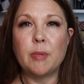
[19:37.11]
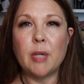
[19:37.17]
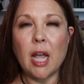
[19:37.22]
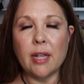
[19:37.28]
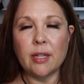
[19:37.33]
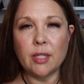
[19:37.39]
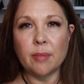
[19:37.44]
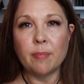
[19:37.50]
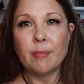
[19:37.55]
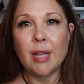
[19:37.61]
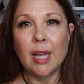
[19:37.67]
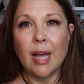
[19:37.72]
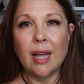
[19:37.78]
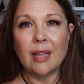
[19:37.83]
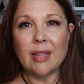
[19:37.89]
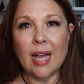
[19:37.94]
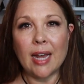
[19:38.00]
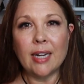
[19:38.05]
Because
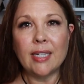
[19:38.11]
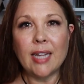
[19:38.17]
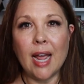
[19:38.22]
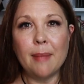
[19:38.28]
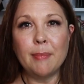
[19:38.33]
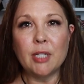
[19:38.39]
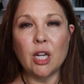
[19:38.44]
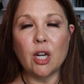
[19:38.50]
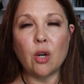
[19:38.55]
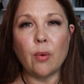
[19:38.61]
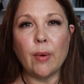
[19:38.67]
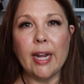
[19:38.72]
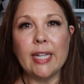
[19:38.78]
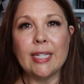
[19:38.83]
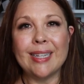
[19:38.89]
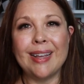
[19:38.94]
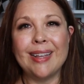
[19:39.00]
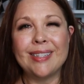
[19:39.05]
a lot of times in
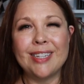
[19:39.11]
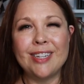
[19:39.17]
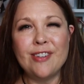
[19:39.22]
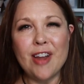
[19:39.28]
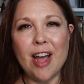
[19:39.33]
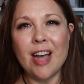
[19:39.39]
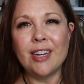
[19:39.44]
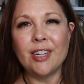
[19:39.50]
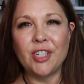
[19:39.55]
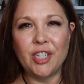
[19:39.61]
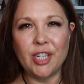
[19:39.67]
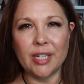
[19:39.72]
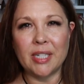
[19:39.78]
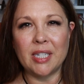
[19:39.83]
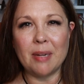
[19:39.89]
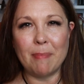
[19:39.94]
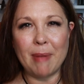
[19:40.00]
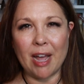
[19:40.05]
crates, it's not
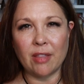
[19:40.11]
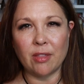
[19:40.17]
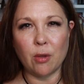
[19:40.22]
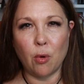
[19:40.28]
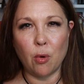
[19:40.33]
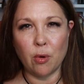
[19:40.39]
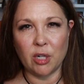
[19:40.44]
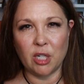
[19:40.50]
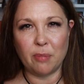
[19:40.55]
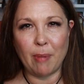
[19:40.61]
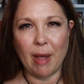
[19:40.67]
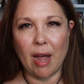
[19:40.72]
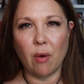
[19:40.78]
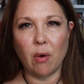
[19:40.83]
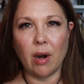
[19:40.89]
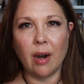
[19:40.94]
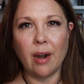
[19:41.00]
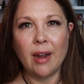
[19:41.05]
just about the
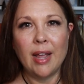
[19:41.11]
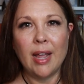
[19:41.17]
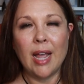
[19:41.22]
horsepower.